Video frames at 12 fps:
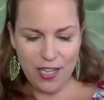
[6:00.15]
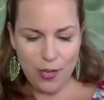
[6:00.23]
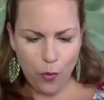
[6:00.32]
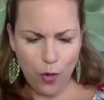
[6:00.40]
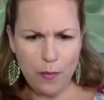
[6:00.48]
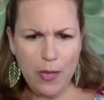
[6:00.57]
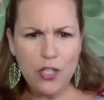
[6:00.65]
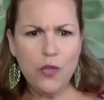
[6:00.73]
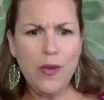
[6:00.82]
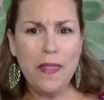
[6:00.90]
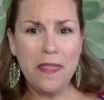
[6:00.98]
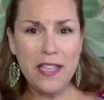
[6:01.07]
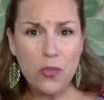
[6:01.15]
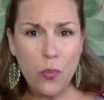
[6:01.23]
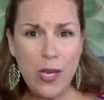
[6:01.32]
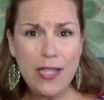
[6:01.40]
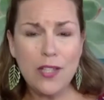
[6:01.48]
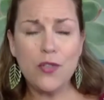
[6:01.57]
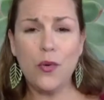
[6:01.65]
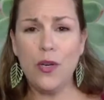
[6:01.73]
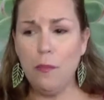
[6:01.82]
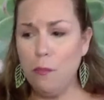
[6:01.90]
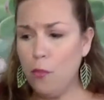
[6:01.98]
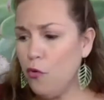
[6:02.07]
What am I doing this week that's going to
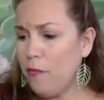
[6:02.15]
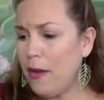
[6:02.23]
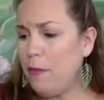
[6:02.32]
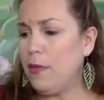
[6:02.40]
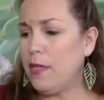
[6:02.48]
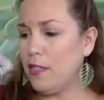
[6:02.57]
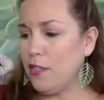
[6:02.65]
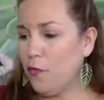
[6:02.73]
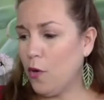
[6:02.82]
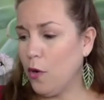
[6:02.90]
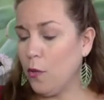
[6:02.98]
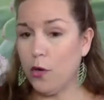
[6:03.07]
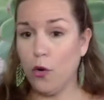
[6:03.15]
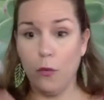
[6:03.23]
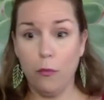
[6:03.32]
move my business forward or